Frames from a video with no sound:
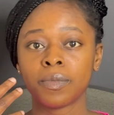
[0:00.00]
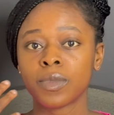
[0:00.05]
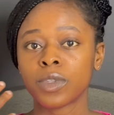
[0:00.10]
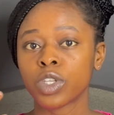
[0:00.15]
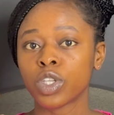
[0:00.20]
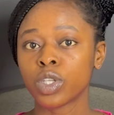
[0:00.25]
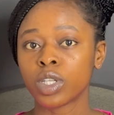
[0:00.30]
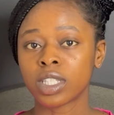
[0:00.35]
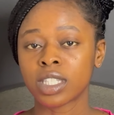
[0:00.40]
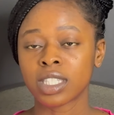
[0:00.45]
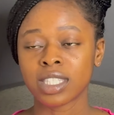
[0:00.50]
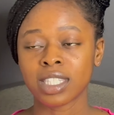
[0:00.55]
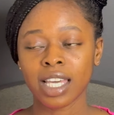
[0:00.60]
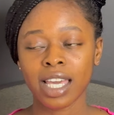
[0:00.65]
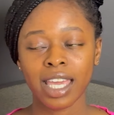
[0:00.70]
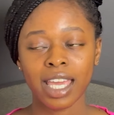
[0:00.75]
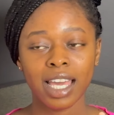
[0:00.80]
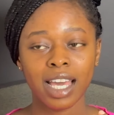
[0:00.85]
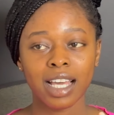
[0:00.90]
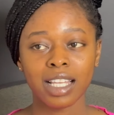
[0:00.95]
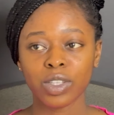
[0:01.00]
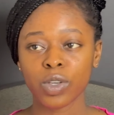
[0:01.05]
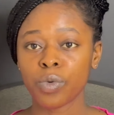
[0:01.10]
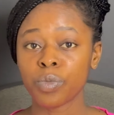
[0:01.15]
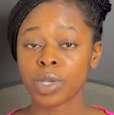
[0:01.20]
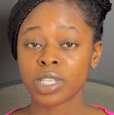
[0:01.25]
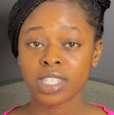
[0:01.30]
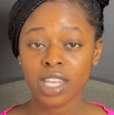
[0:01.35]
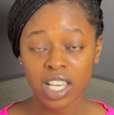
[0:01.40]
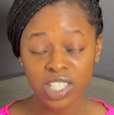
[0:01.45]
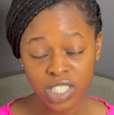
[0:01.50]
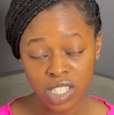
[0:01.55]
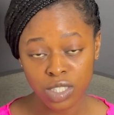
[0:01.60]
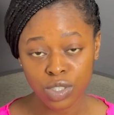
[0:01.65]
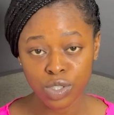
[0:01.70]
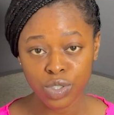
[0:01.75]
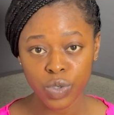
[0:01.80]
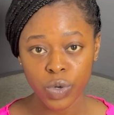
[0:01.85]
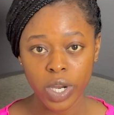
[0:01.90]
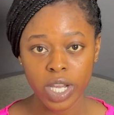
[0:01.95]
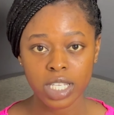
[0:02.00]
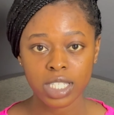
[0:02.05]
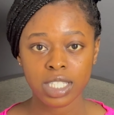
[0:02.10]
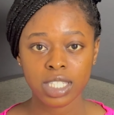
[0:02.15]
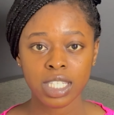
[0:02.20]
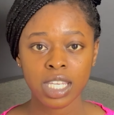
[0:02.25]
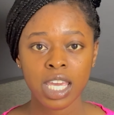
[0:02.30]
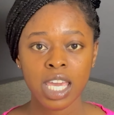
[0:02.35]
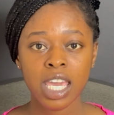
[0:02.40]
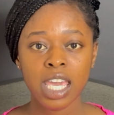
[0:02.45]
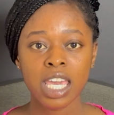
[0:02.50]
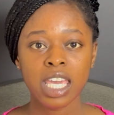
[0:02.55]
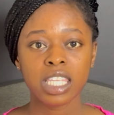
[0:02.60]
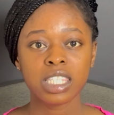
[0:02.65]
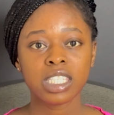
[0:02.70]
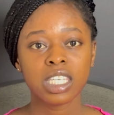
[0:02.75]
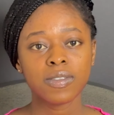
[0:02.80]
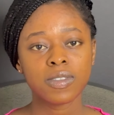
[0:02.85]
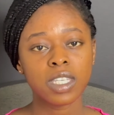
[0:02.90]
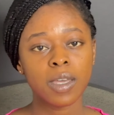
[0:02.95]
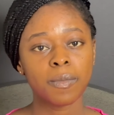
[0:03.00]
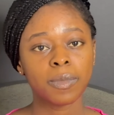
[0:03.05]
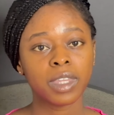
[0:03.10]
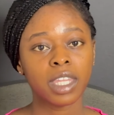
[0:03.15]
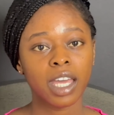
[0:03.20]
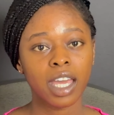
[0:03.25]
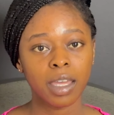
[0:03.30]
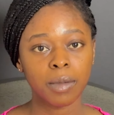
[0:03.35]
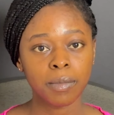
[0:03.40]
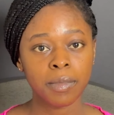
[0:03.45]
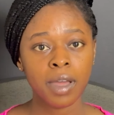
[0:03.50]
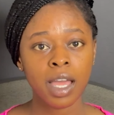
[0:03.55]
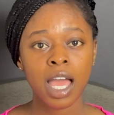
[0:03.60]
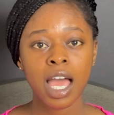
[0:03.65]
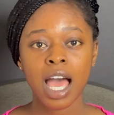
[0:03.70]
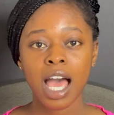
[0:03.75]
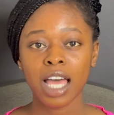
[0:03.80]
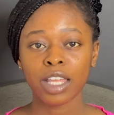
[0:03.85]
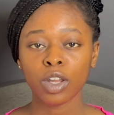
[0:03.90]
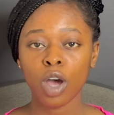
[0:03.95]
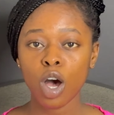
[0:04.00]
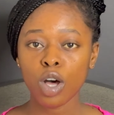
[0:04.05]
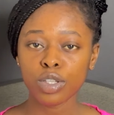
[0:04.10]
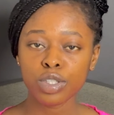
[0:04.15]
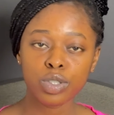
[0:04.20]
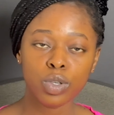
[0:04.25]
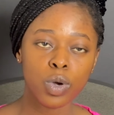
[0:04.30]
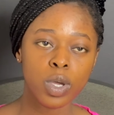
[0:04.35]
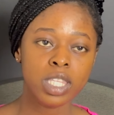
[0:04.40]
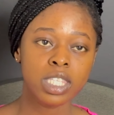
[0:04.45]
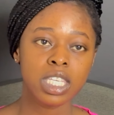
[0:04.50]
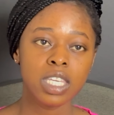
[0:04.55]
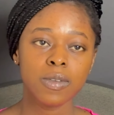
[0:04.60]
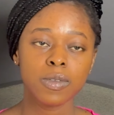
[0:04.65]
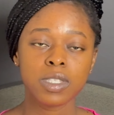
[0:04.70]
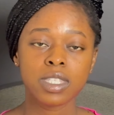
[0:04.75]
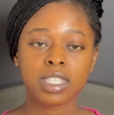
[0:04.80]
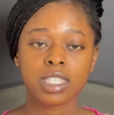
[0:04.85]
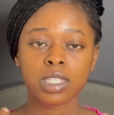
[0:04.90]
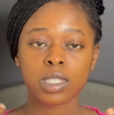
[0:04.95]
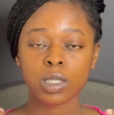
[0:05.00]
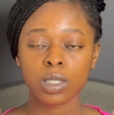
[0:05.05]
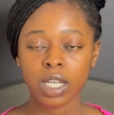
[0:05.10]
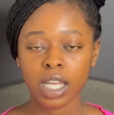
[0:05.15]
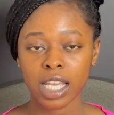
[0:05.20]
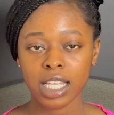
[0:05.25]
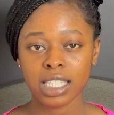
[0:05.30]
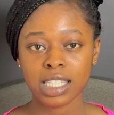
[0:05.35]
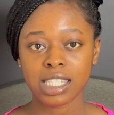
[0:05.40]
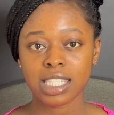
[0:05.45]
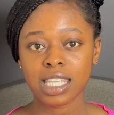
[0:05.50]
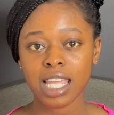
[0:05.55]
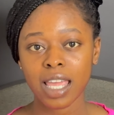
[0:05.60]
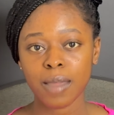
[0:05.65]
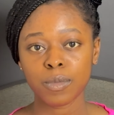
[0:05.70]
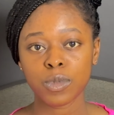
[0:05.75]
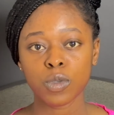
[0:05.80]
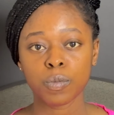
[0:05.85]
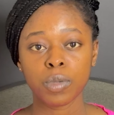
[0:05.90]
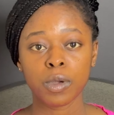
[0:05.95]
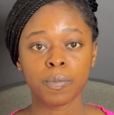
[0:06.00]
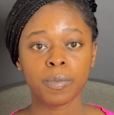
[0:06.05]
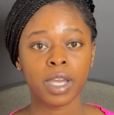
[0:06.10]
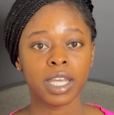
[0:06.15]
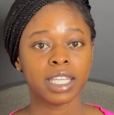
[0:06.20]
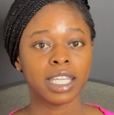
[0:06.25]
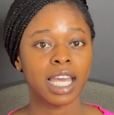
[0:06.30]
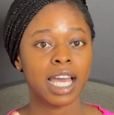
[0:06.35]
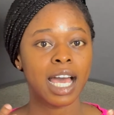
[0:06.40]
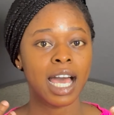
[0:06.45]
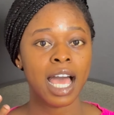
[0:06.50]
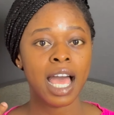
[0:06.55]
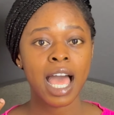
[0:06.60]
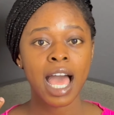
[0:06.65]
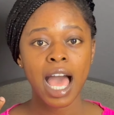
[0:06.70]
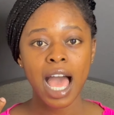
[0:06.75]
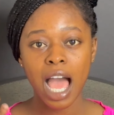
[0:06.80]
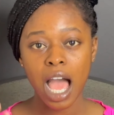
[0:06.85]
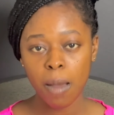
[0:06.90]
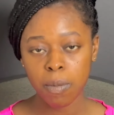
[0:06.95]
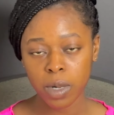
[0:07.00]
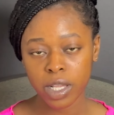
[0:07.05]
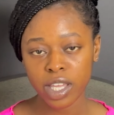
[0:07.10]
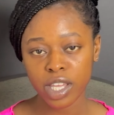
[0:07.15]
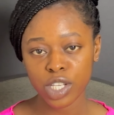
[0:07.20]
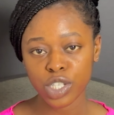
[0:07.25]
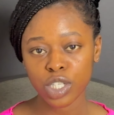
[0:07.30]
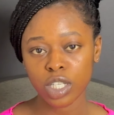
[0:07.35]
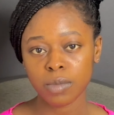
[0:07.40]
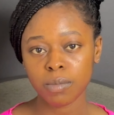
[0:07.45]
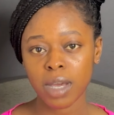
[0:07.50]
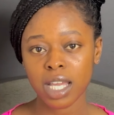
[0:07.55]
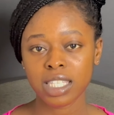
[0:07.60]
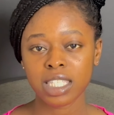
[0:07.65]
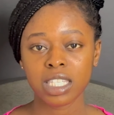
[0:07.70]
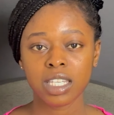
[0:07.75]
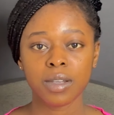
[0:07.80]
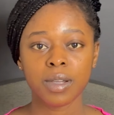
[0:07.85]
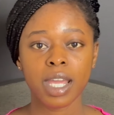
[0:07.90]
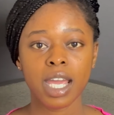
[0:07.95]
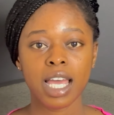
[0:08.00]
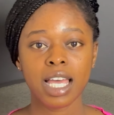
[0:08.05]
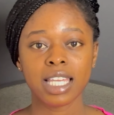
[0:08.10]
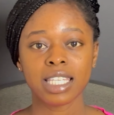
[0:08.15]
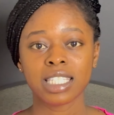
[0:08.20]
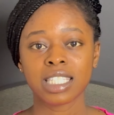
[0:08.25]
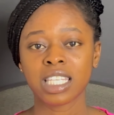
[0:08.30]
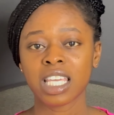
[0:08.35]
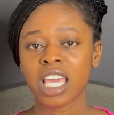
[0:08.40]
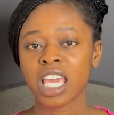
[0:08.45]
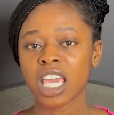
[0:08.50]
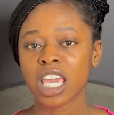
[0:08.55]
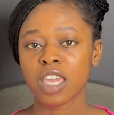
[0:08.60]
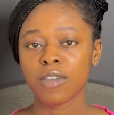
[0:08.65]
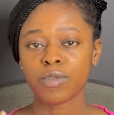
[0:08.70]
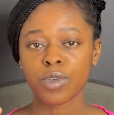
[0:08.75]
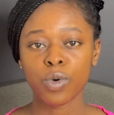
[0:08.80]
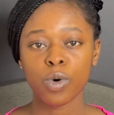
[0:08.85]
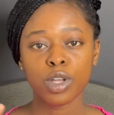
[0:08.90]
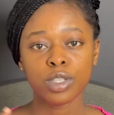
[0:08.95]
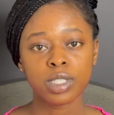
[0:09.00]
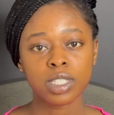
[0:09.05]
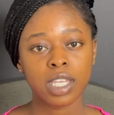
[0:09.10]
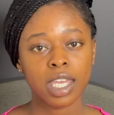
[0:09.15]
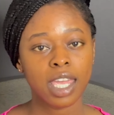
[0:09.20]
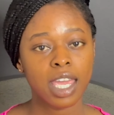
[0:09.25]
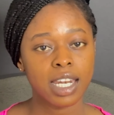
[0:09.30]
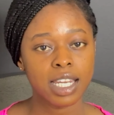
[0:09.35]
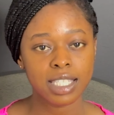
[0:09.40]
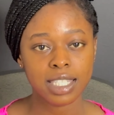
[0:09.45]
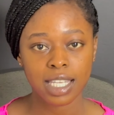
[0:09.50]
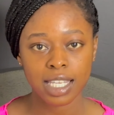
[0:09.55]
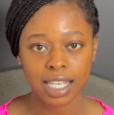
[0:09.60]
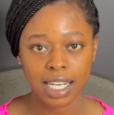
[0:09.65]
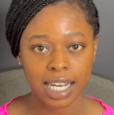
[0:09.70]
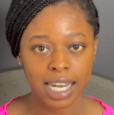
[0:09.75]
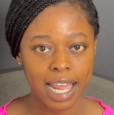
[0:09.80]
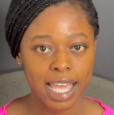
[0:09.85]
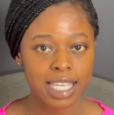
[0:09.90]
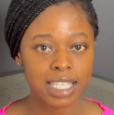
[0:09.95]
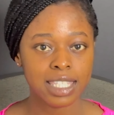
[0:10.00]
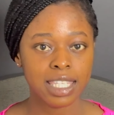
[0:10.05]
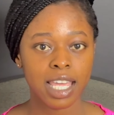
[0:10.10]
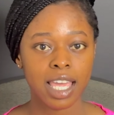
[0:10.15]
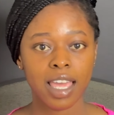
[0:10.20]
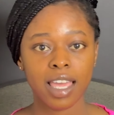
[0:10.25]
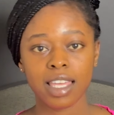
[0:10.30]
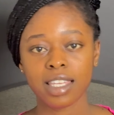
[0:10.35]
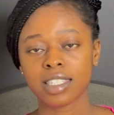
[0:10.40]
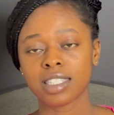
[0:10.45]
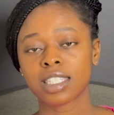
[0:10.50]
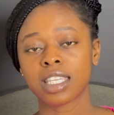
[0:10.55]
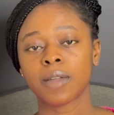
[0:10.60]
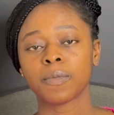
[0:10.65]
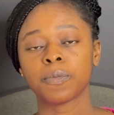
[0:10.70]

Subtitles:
your research interest, it gives them time. And also, it gives students time to prepare their application materials. If you want to take any standardized test,